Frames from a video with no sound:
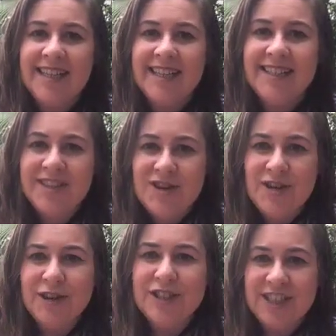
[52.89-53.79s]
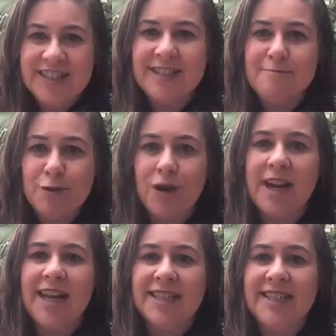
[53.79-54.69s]
it's not just a
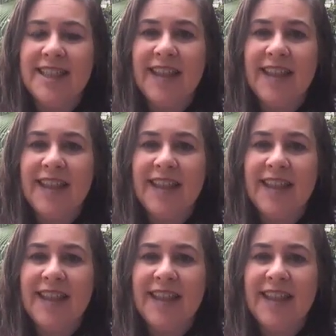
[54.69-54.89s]
product